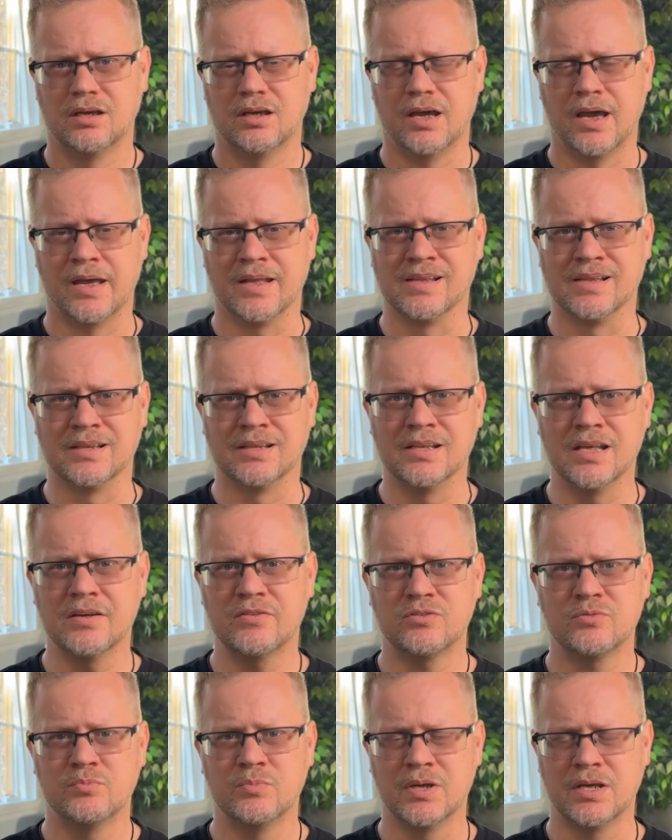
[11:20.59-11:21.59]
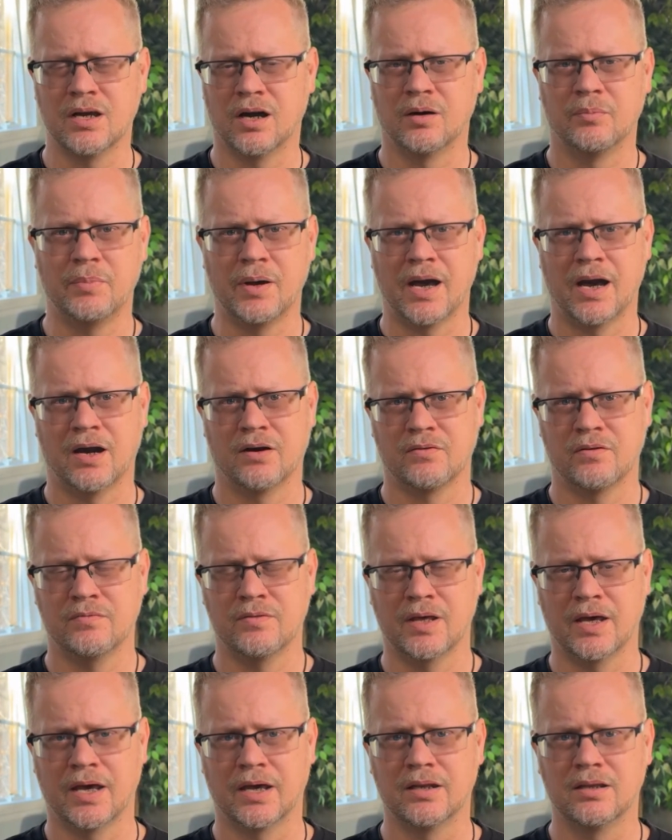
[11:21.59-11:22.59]
and lift me up out of
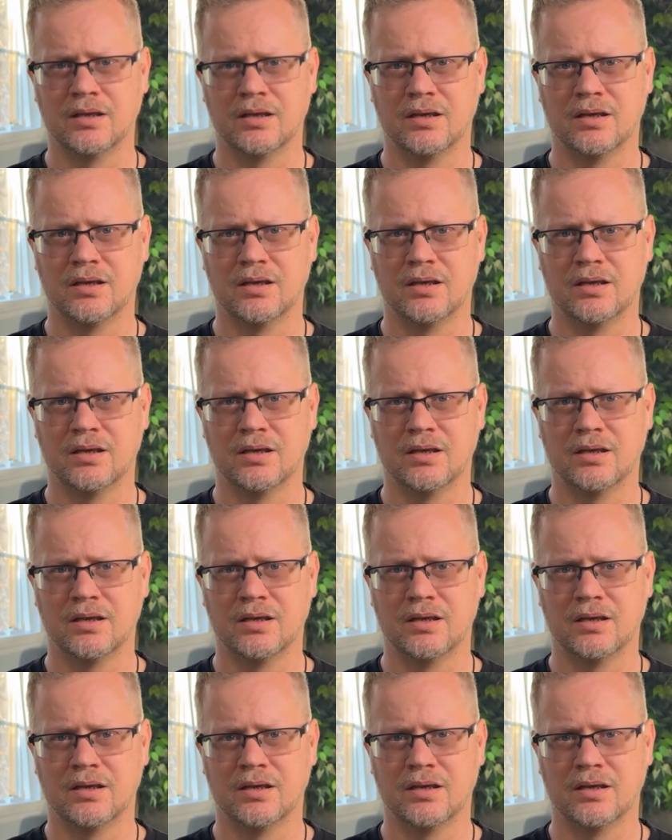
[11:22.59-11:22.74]
that.